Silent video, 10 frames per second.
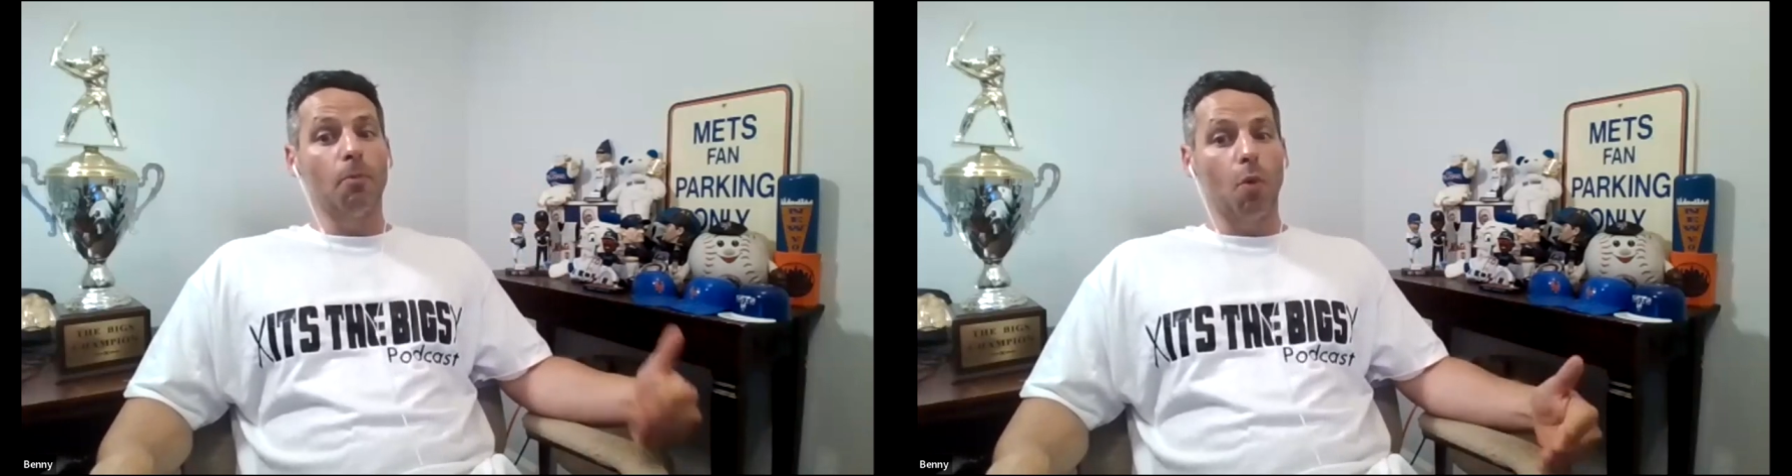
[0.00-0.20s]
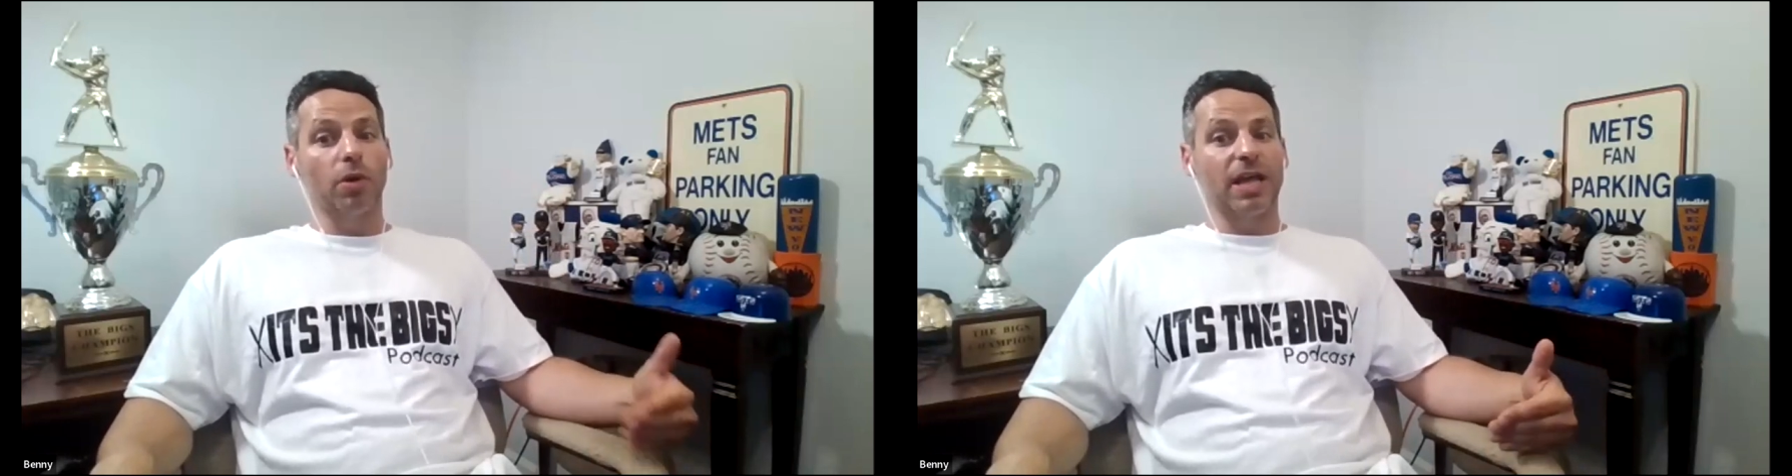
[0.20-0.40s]

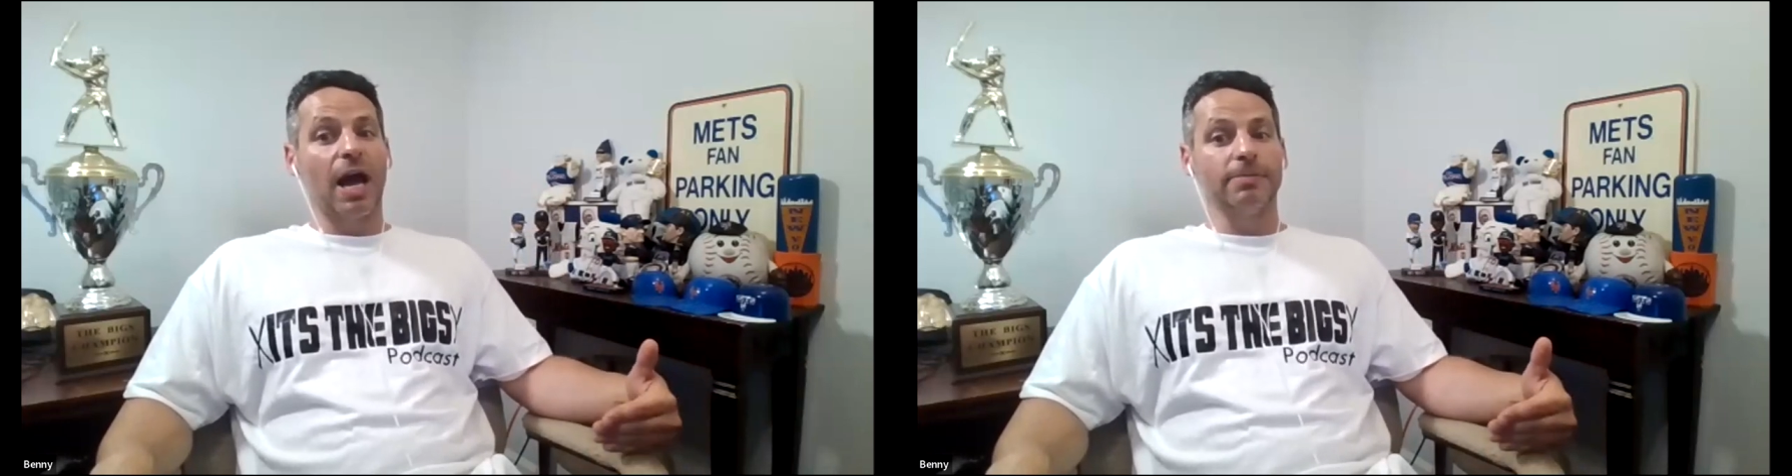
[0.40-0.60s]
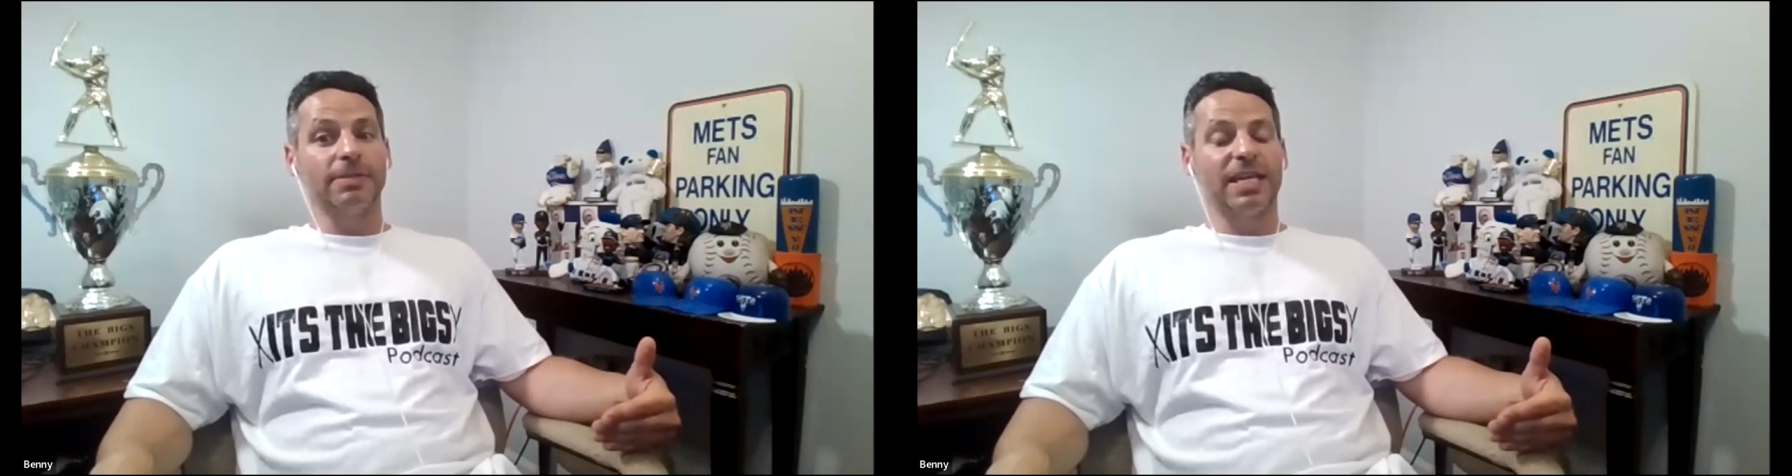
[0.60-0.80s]
more
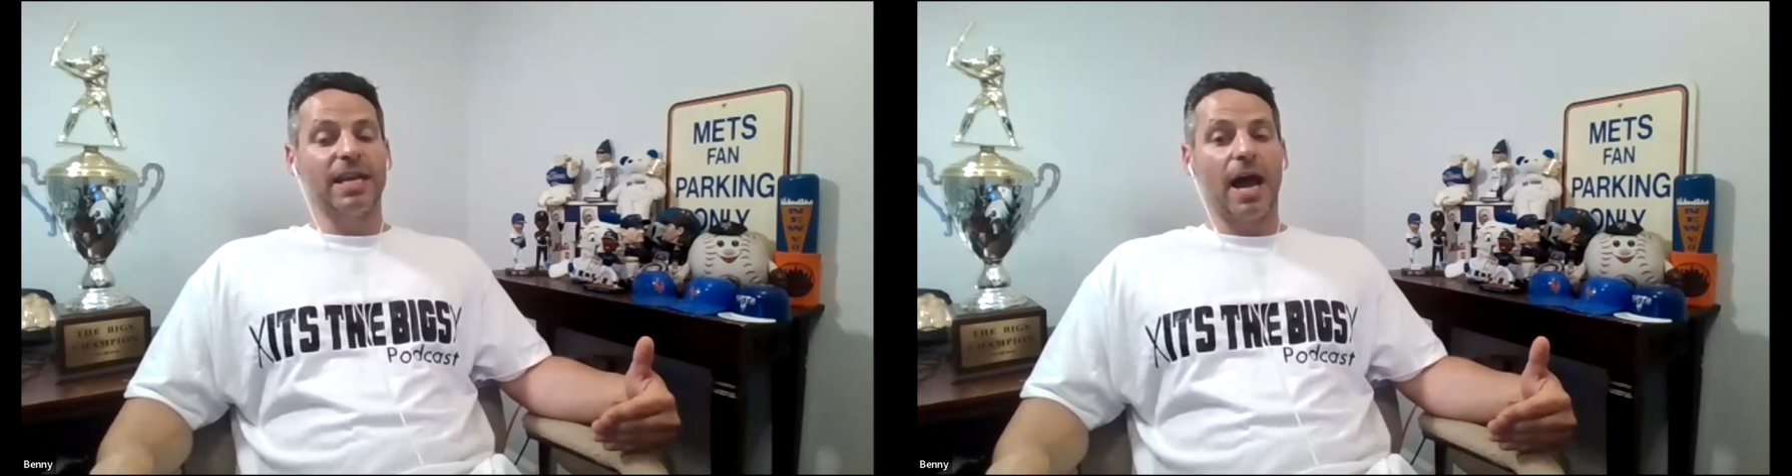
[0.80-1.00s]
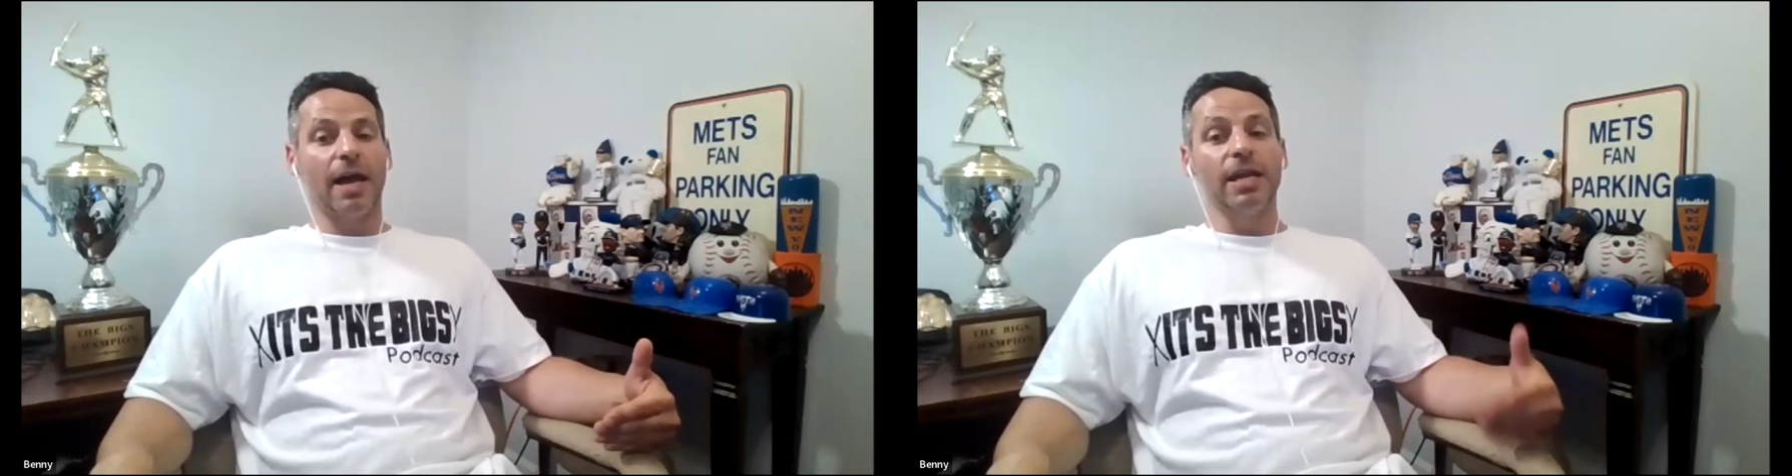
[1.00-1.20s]
times
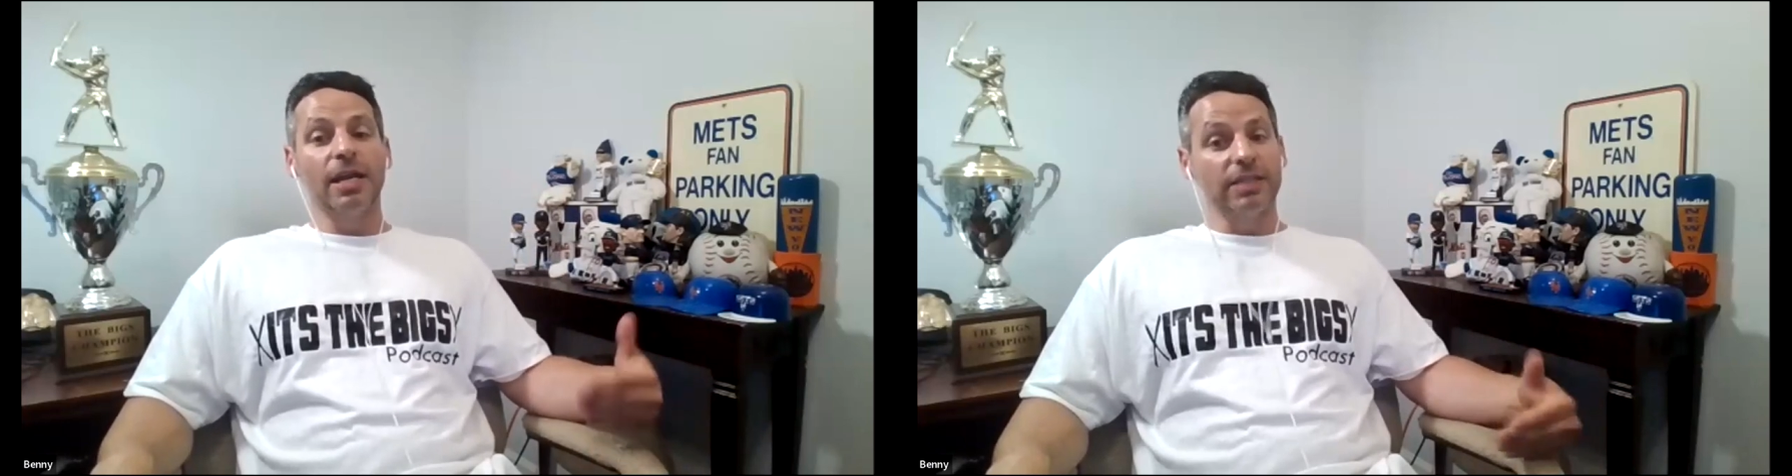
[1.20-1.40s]
than not,